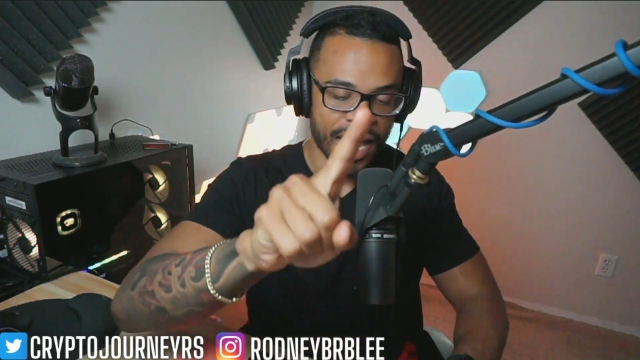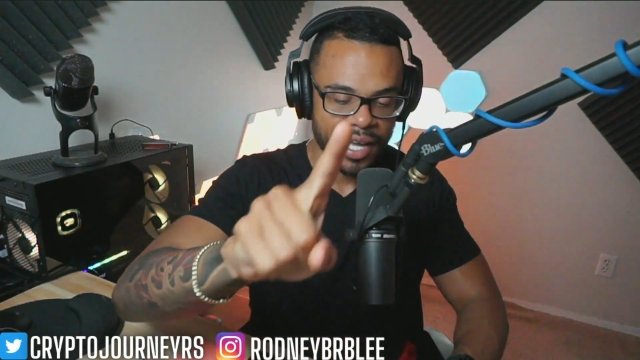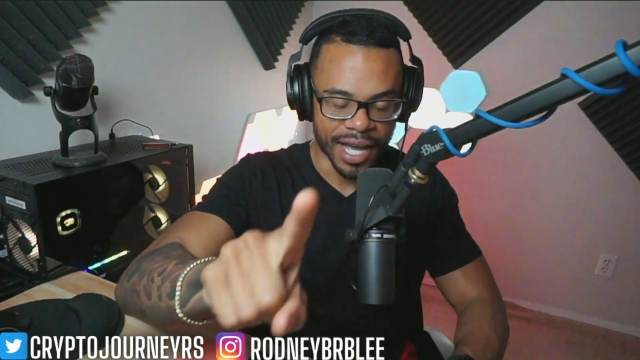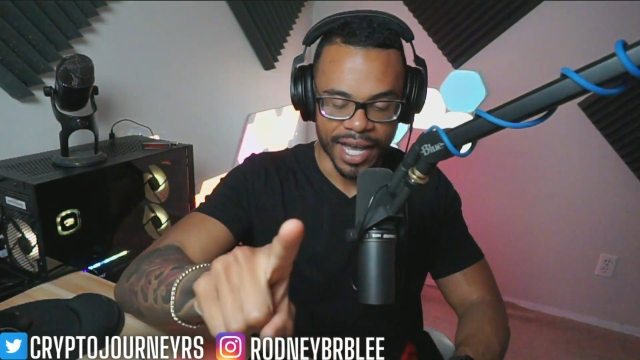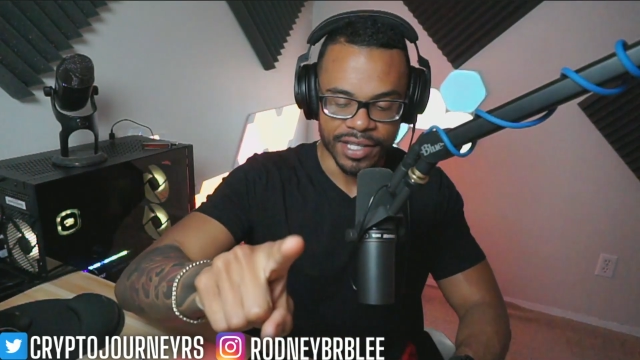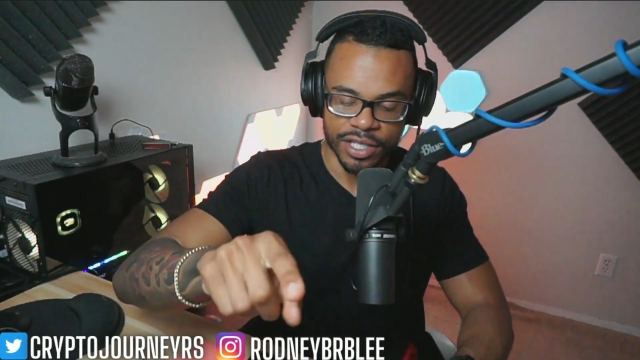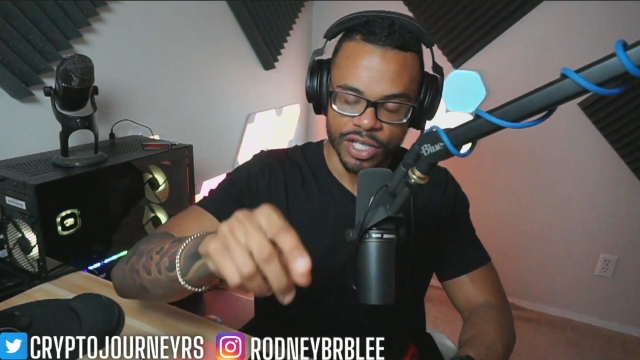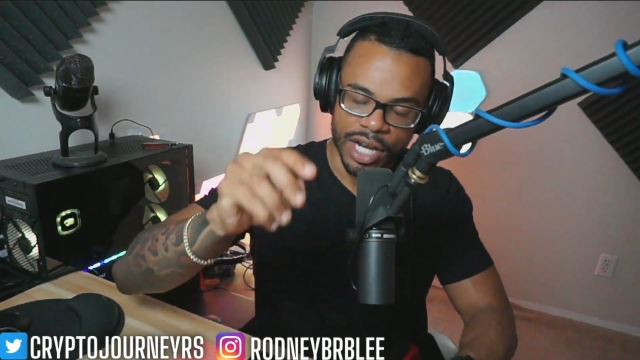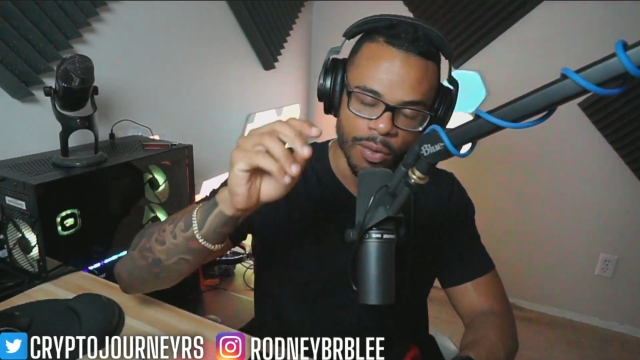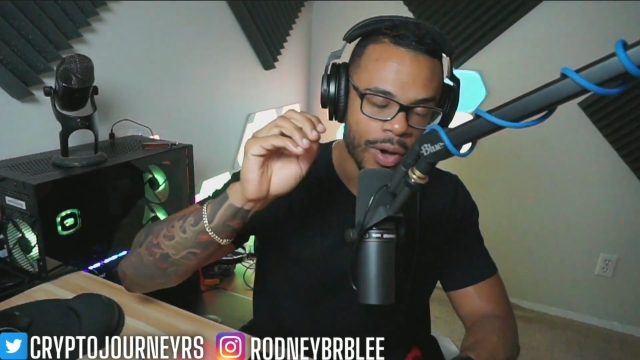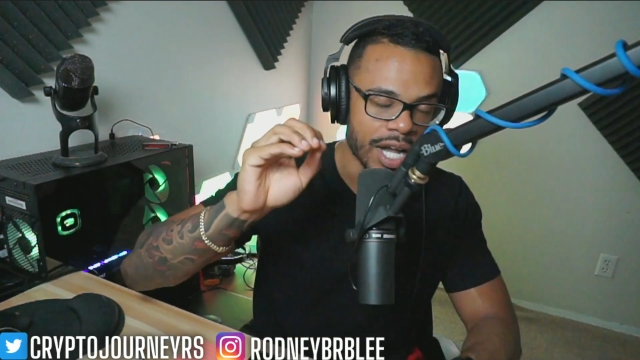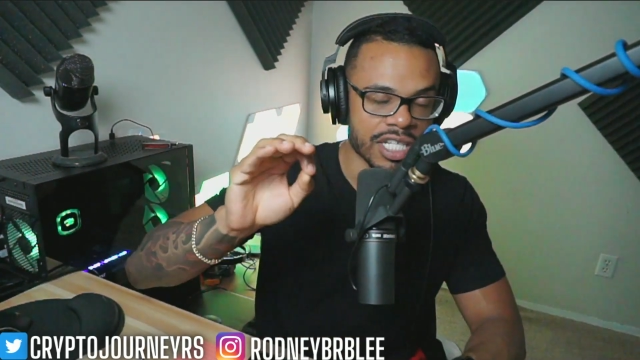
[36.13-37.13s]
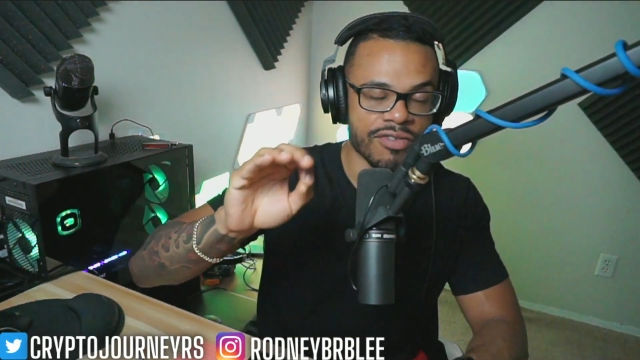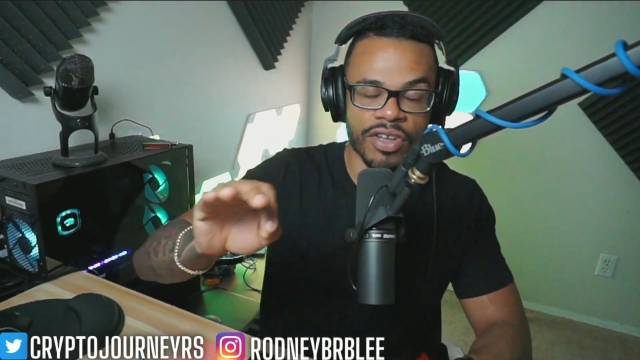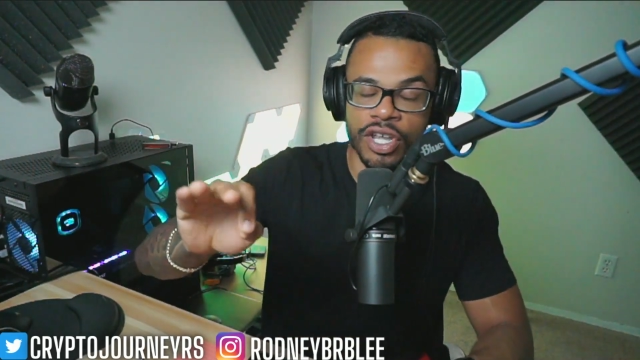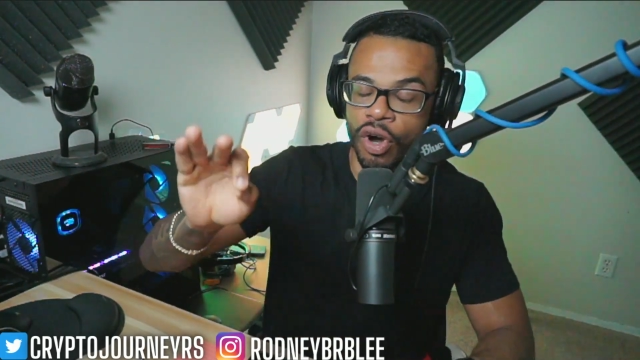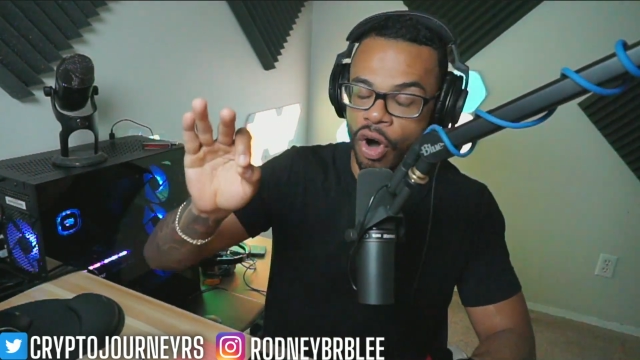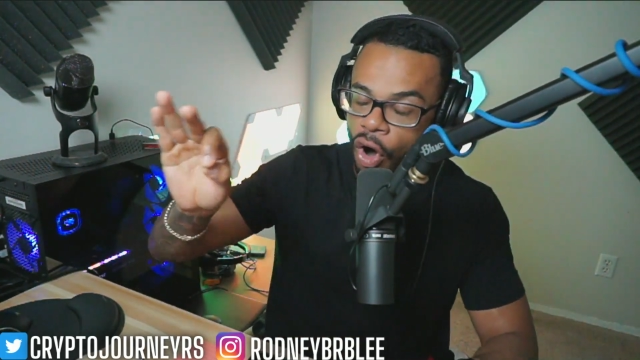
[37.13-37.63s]
And guys, you got to watch this
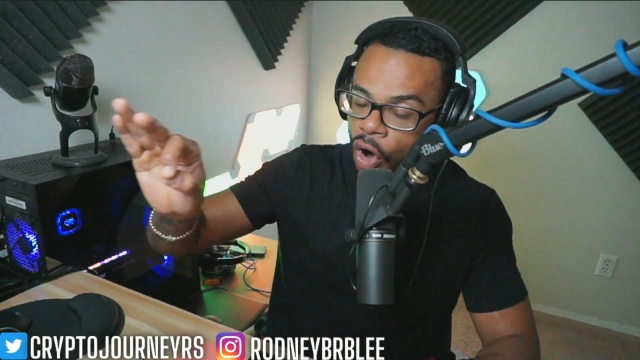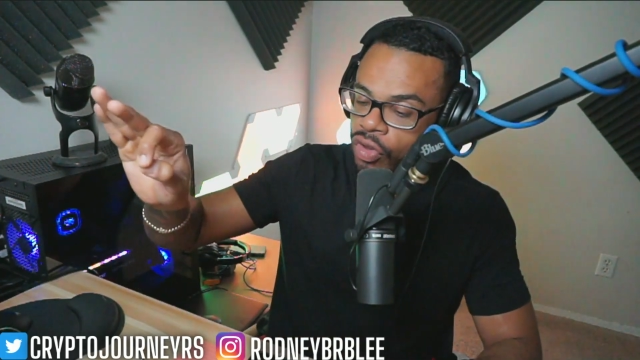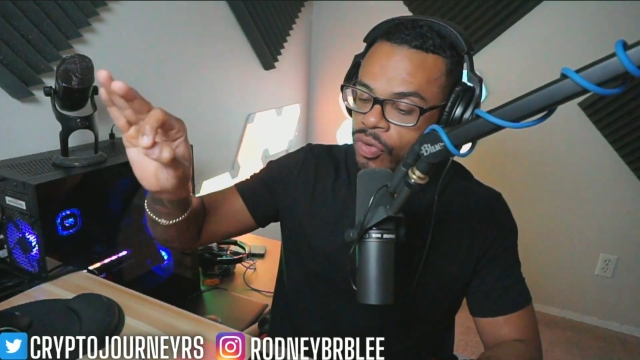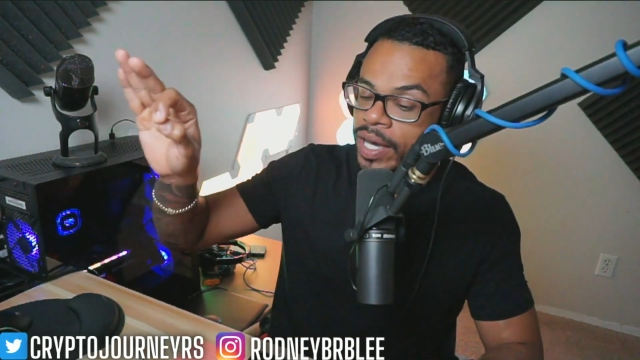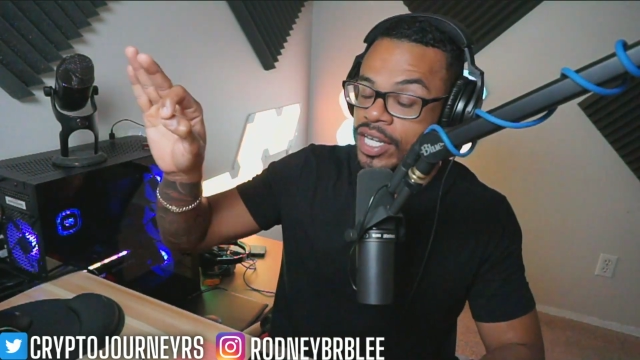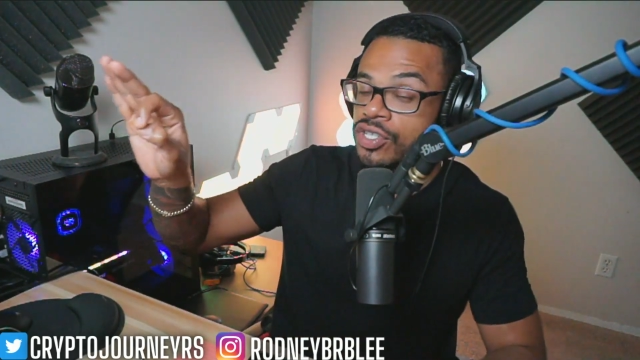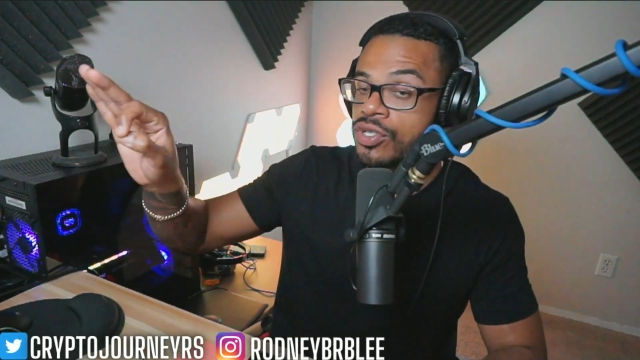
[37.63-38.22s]
video all the way